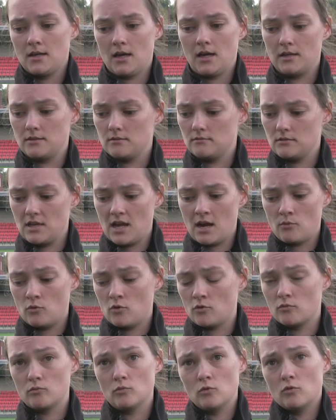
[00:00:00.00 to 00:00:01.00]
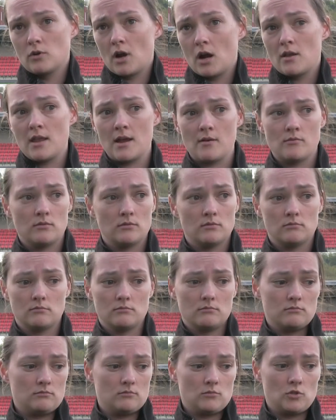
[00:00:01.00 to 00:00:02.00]
and yeah, we'll go there and
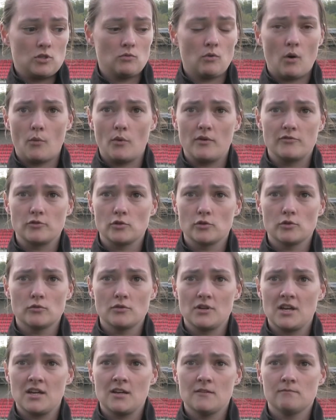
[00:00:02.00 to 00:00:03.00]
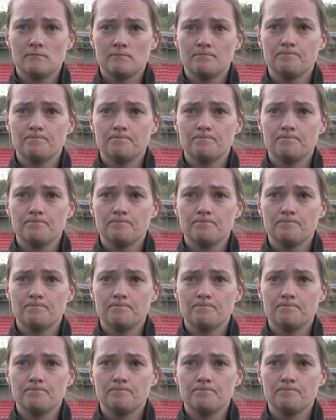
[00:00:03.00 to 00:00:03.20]
do what we've done all year.